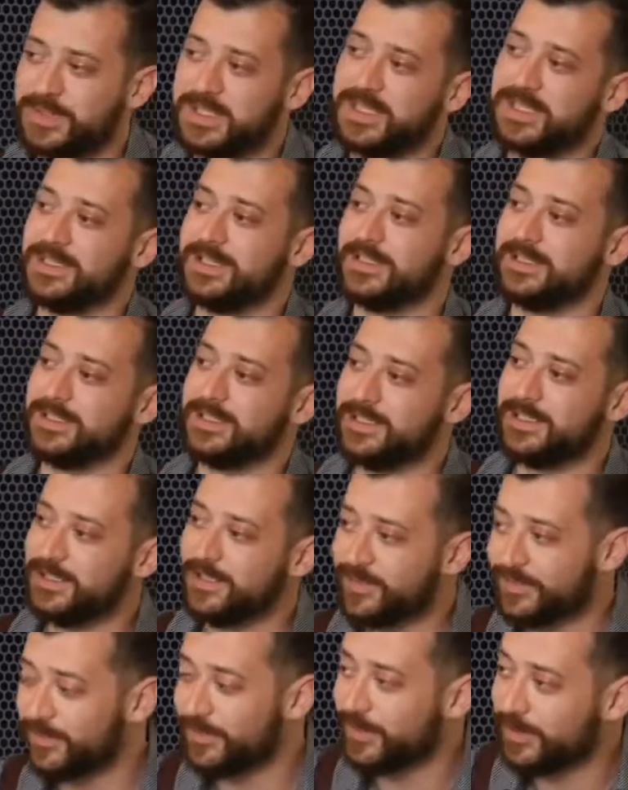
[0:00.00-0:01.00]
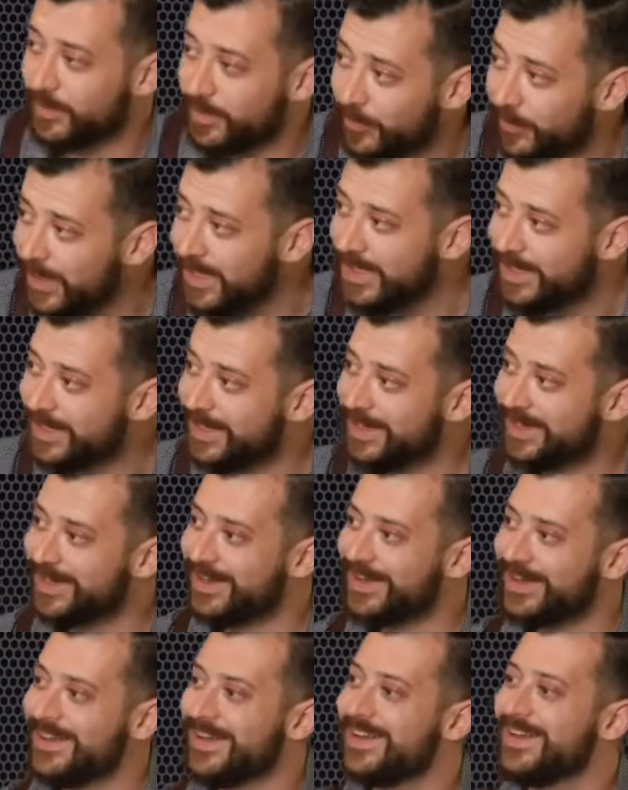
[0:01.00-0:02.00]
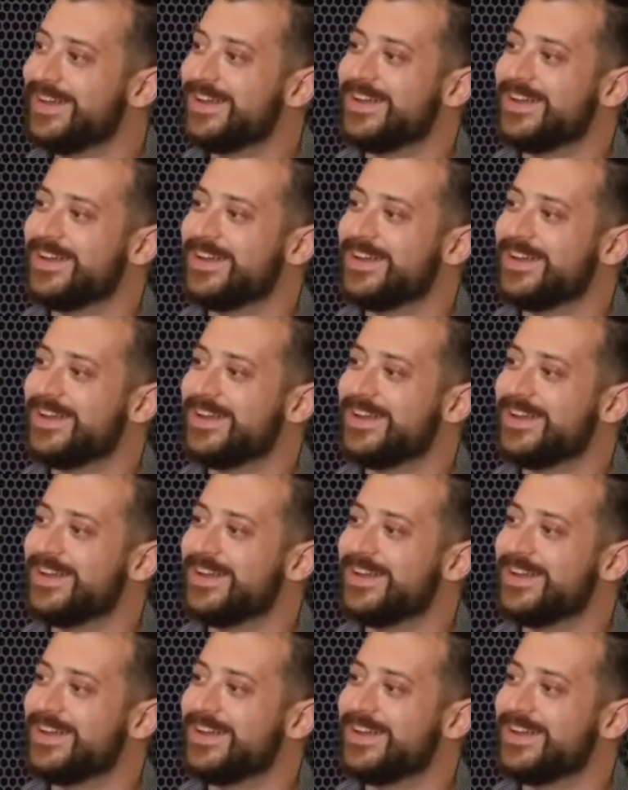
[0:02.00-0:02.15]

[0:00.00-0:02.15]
I would kick it in gear for like a week. Yeah.